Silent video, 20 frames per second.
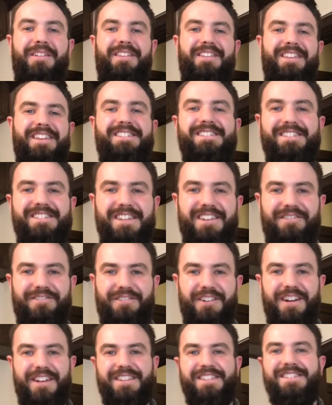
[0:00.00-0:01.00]
This is it,
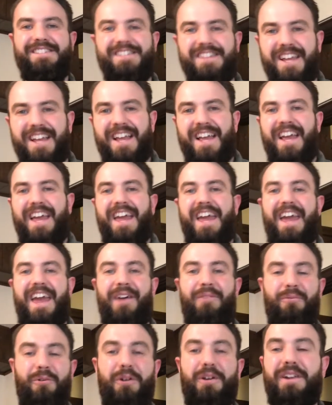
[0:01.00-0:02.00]
friends,
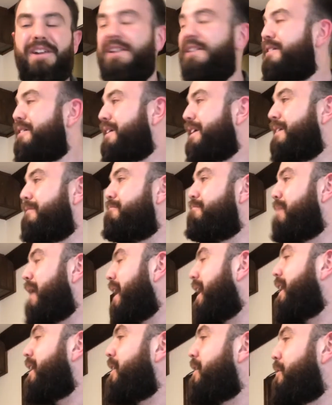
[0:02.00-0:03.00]
and we're here in
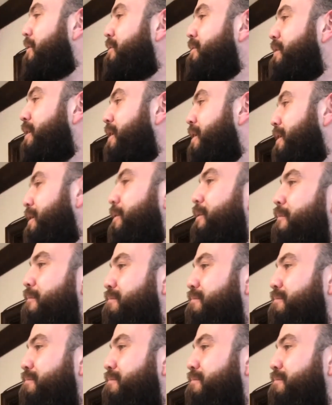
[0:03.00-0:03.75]
my own home.